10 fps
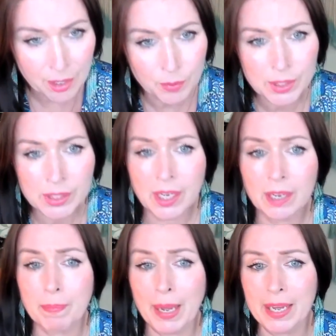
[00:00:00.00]
what does
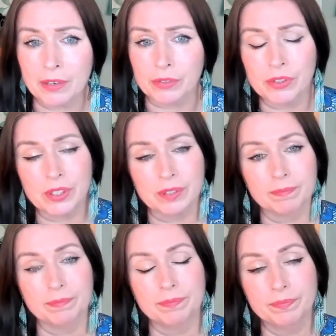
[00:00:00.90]
her pelt
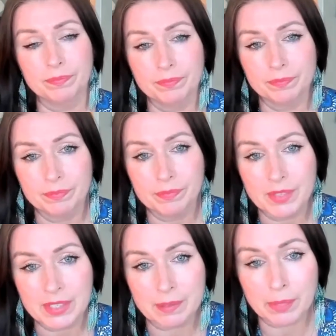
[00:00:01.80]

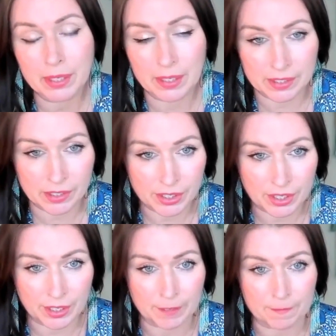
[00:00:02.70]
symbolize to
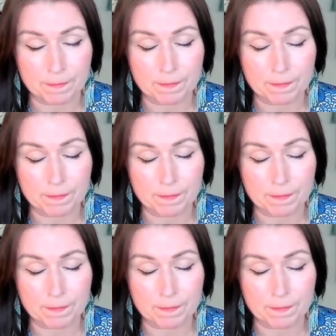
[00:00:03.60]
you?